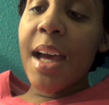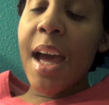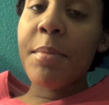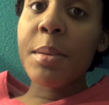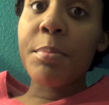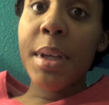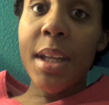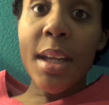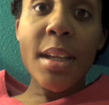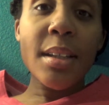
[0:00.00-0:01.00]
I've been
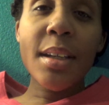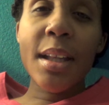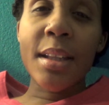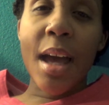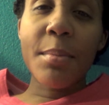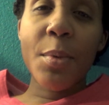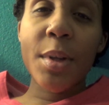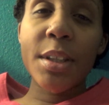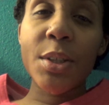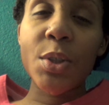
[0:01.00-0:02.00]
peeing a lot
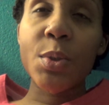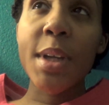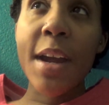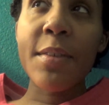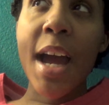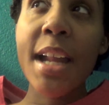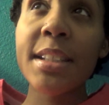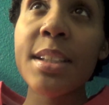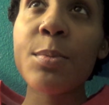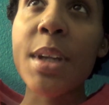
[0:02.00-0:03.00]
more than usual. Ever
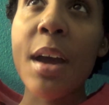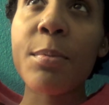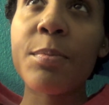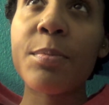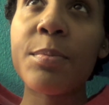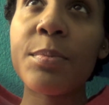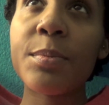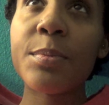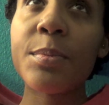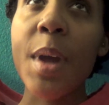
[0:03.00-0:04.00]

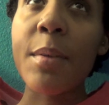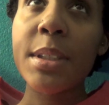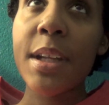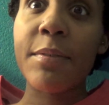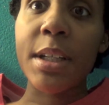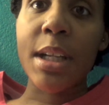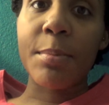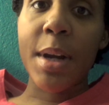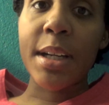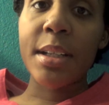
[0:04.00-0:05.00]
since I first got
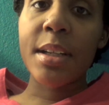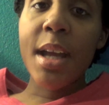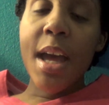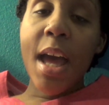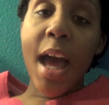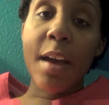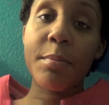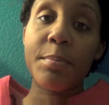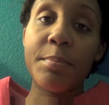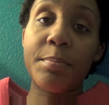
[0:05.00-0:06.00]
pregnant, I've
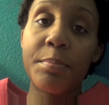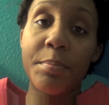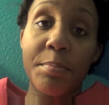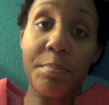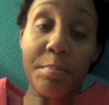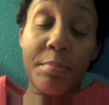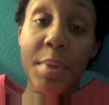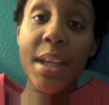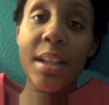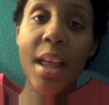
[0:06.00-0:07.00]

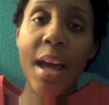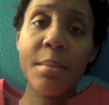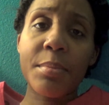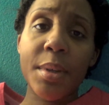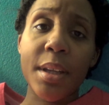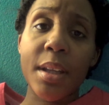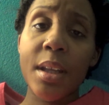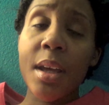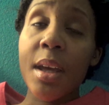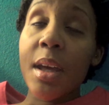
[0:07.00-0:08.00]
peed a lot, but
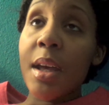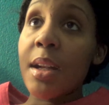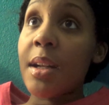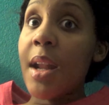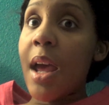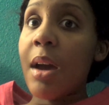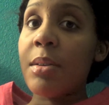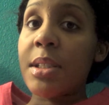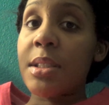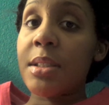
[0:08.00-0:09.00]
now
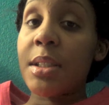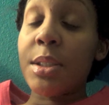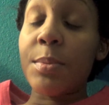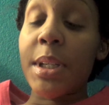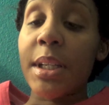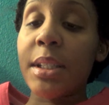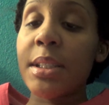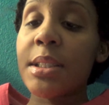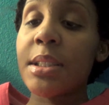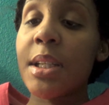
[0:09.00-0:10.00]
it's
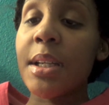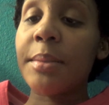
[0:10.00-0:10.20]
ridiculous.